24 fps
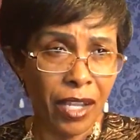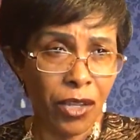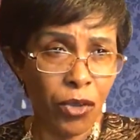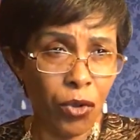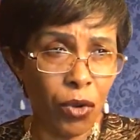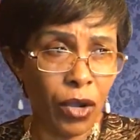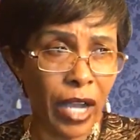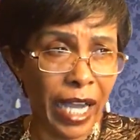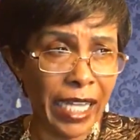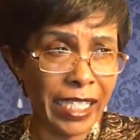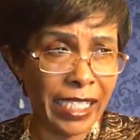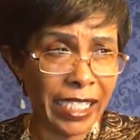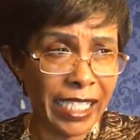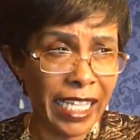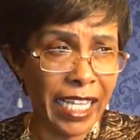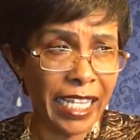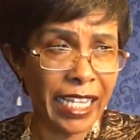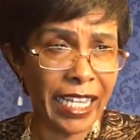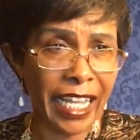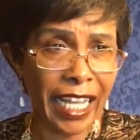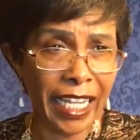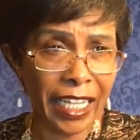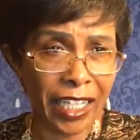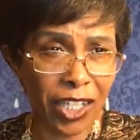You can
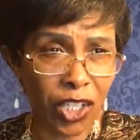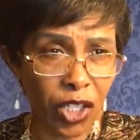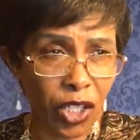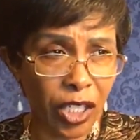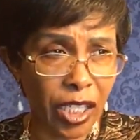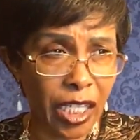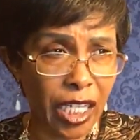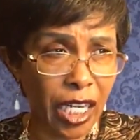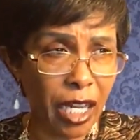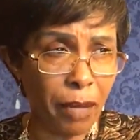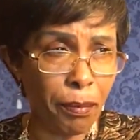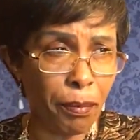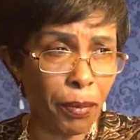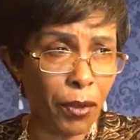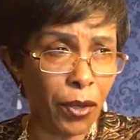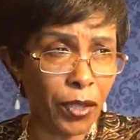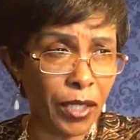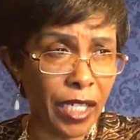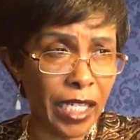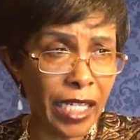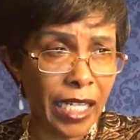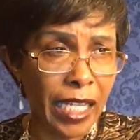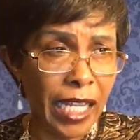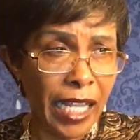see they
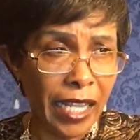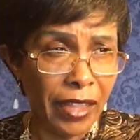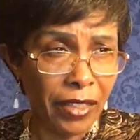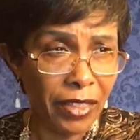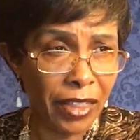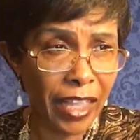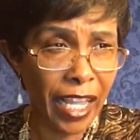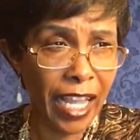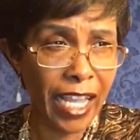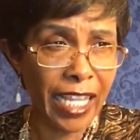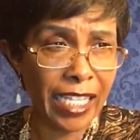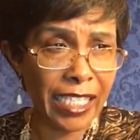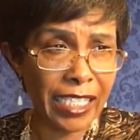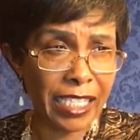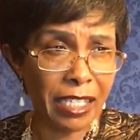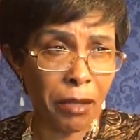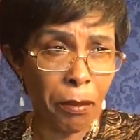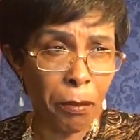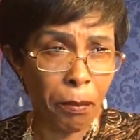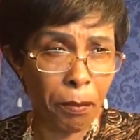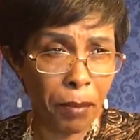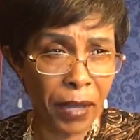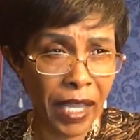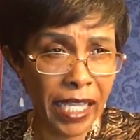crippled
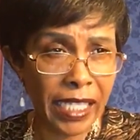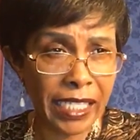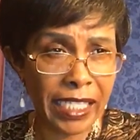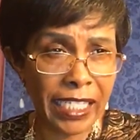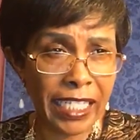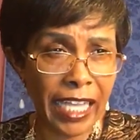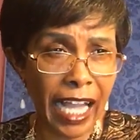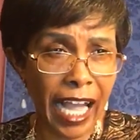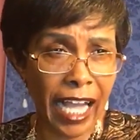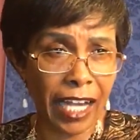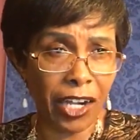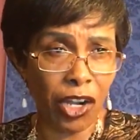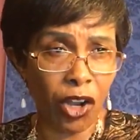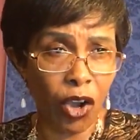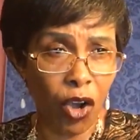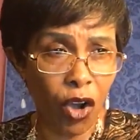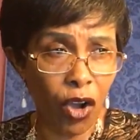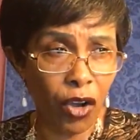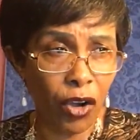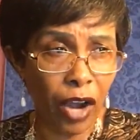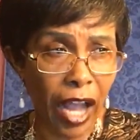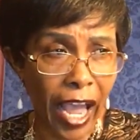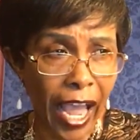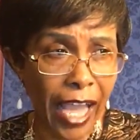things, peace, and
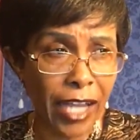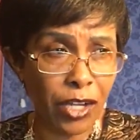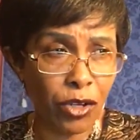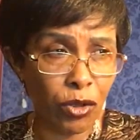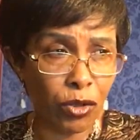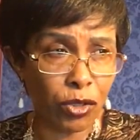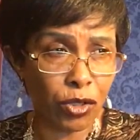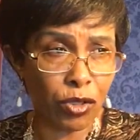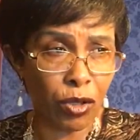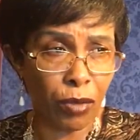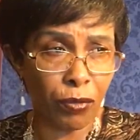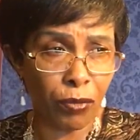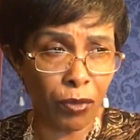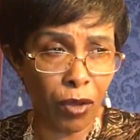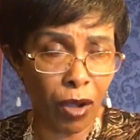all idols